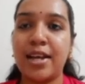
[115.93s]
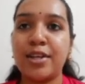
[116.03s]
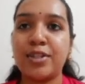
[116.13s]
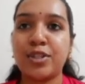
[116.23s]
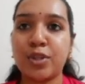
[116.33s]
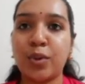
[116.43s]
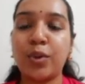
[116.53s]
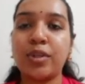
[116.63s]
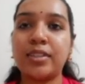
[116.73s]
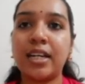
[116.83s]

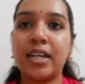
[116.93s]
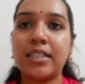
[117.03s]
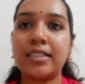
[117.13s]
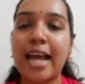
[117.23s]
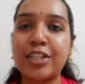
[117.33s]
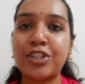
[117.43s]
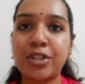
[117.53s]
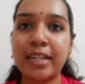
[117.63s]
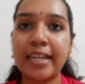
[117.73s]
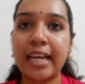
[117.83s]
So the
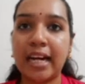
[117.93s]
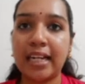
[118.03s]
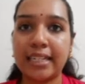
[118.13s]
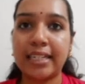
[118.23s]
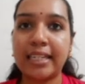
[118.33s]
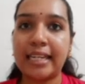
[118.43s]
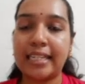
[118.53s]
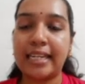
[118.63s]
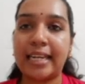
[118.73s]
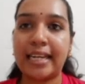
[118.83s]
naturally occurring
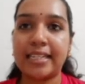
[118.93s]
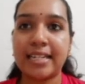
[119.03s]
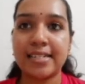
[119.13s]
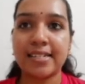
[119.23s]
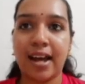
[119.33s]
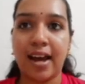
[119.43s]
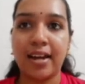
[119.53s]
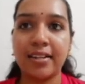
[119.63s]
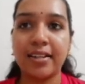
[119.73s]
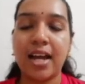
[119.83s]
indicators
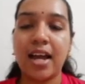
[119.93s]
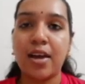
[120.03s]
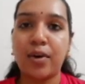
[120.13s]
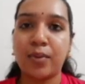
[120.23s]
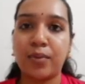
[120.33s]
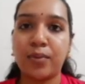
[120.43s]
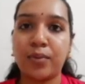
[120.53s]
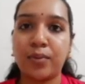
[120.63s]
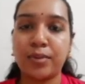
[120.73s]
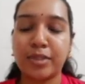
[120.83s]
are
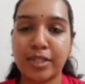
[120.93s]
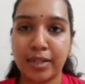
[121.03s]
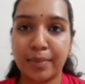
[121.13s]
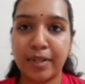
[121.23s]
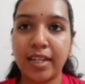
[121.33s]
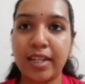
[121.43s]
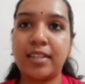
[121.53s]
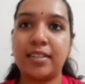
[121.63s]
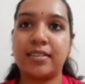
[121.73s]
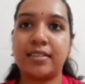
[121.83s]

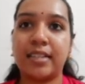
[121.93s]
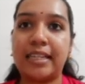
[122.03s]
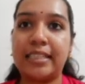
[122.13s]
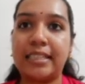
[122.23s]
turmeric, in